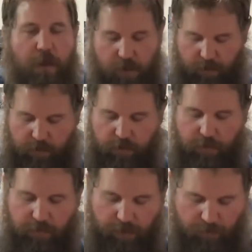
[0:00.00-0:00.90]
These are
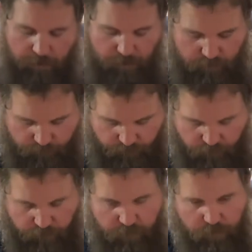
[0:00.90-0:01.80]
even going to be useful
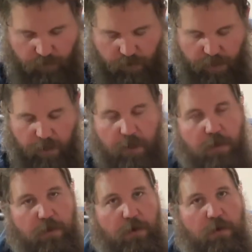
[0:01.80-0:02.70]
for doing like
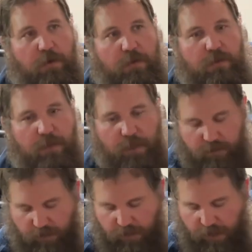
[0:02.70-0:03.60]
curls and
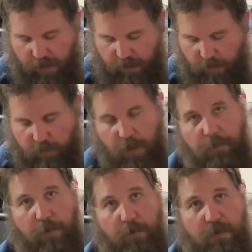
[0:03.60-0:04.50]
things like that to help
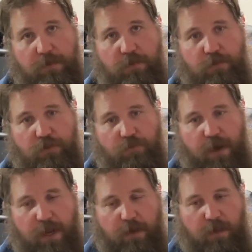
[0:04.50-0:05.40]
keep your wrist
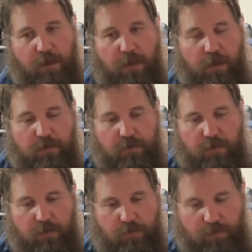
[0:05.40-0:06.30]
straight so
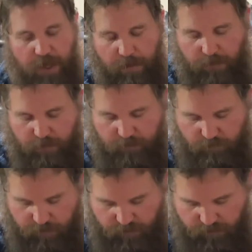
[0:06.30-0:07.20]
you don't damage your
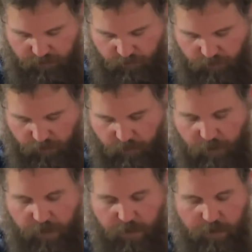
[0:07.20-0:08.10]
wrist with the
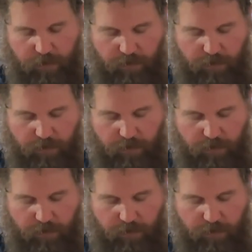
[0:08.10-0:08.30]
weight.